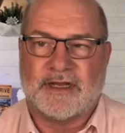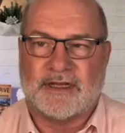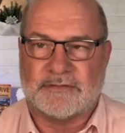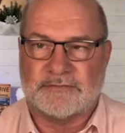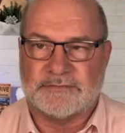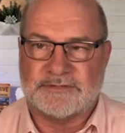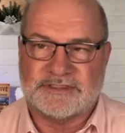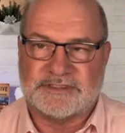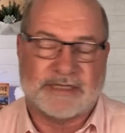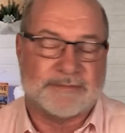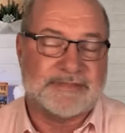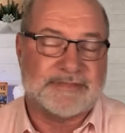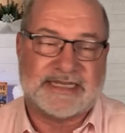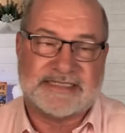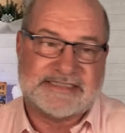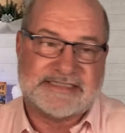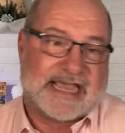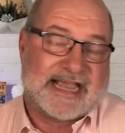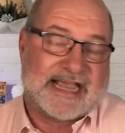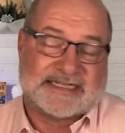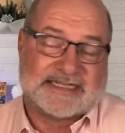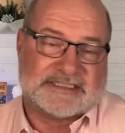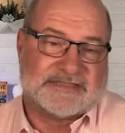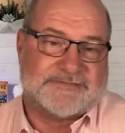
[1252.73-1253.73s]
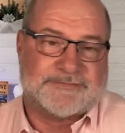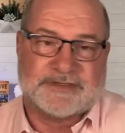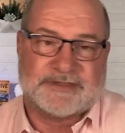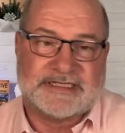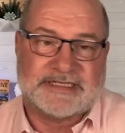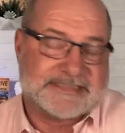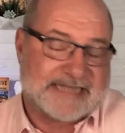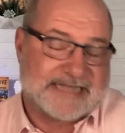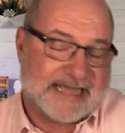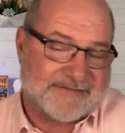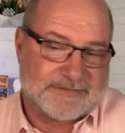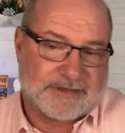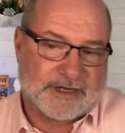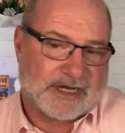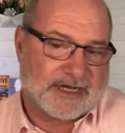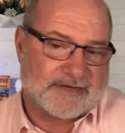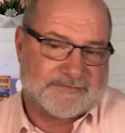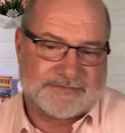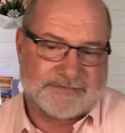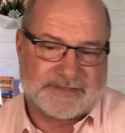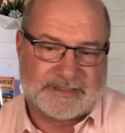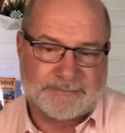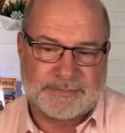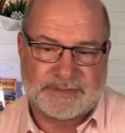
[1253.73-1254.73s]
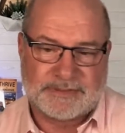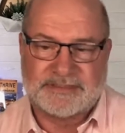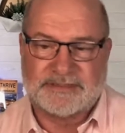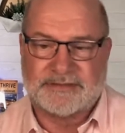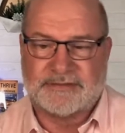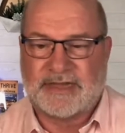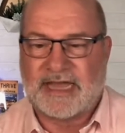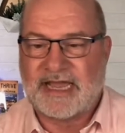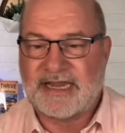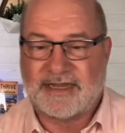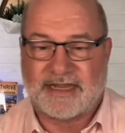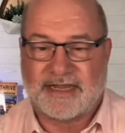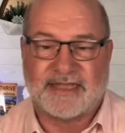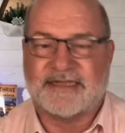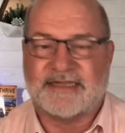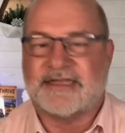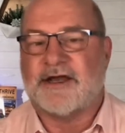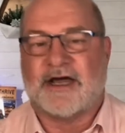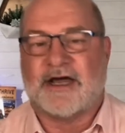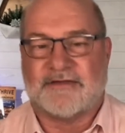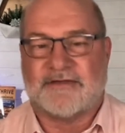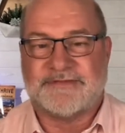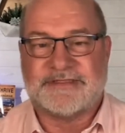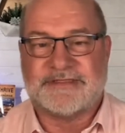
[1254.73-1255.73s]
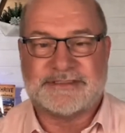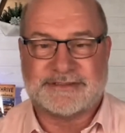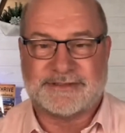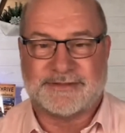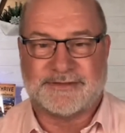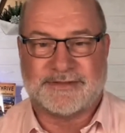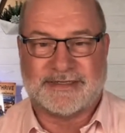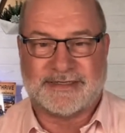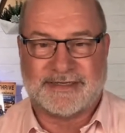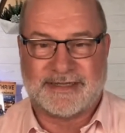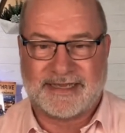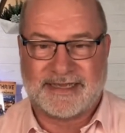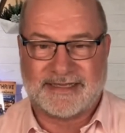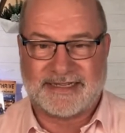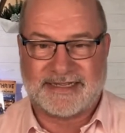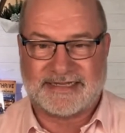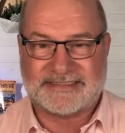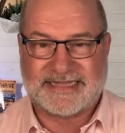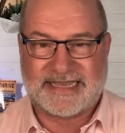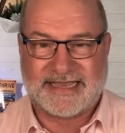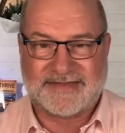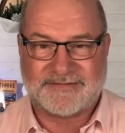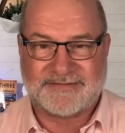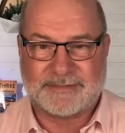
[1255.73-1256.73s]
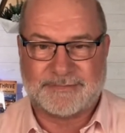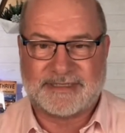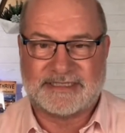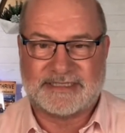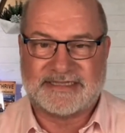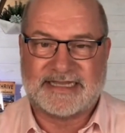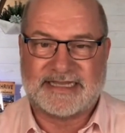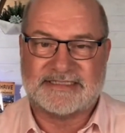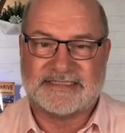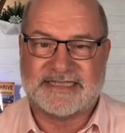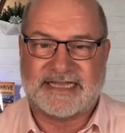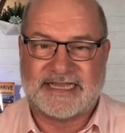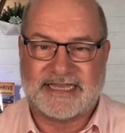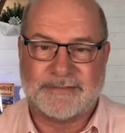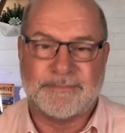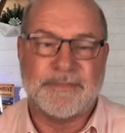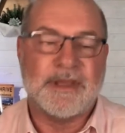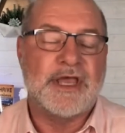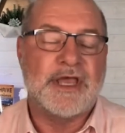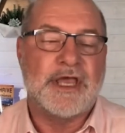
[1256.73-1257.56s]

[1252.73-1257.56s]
Some days I actually forget to have coffee, but I like coffee, so I like to have it about that time.